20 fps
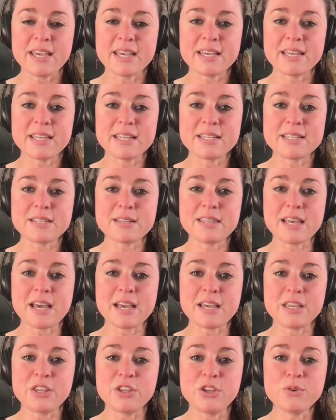And
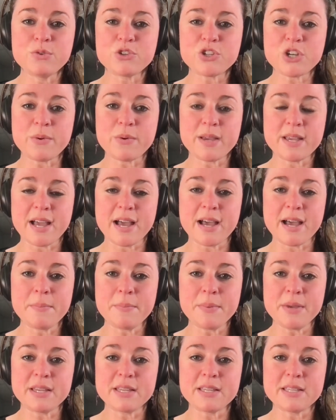that you showing
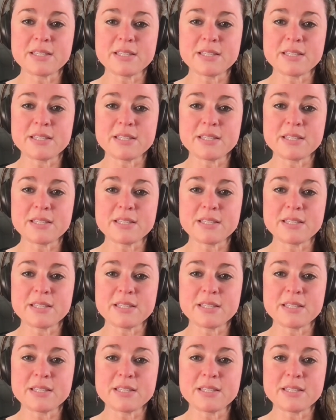up